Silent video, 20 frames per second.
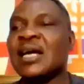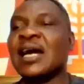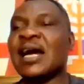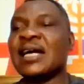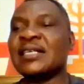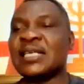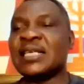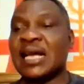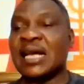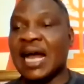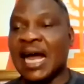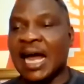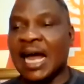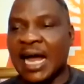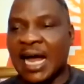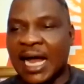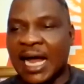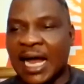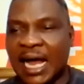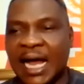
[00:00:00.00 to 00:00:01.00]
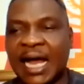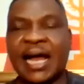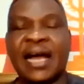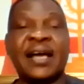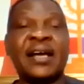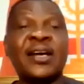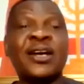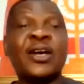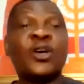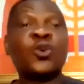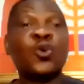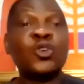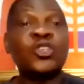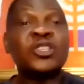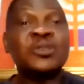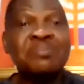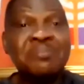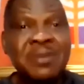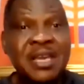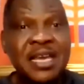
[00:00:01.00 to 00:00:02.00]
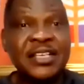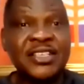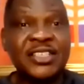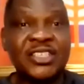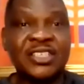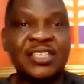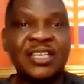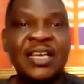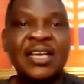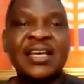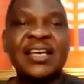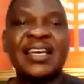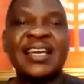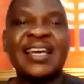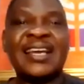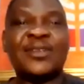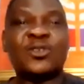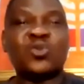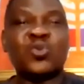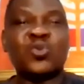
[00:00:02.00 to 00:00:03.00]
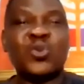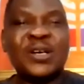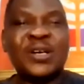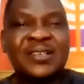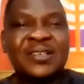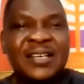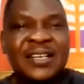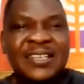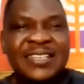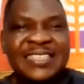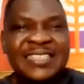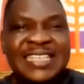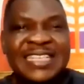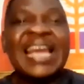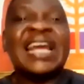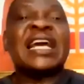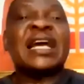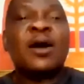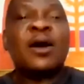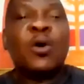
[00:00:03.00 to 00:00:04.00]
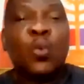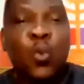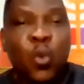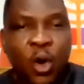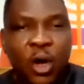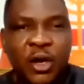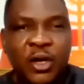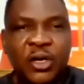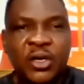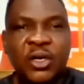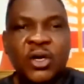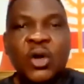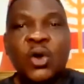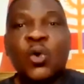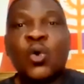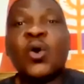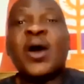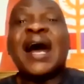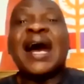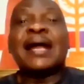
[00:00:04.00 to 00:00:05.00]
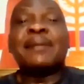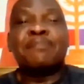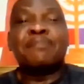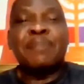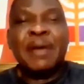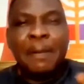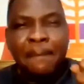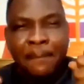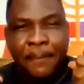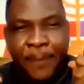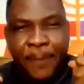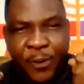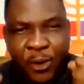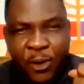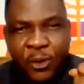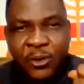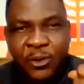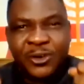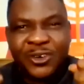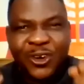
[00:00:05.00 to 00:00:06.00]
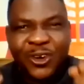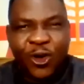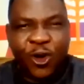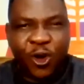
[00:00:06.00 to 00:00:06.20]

I say, aha, which means it will take one who had been broken,